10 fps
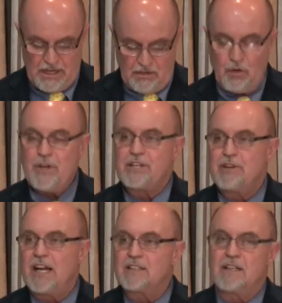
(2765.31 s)
Well, we
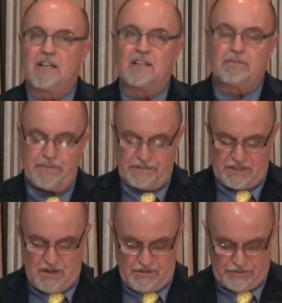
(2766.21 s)
attracted 150
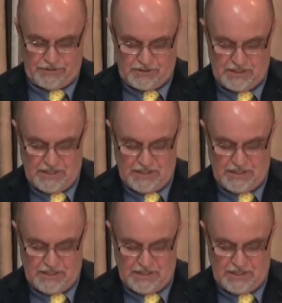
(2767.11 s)
golfers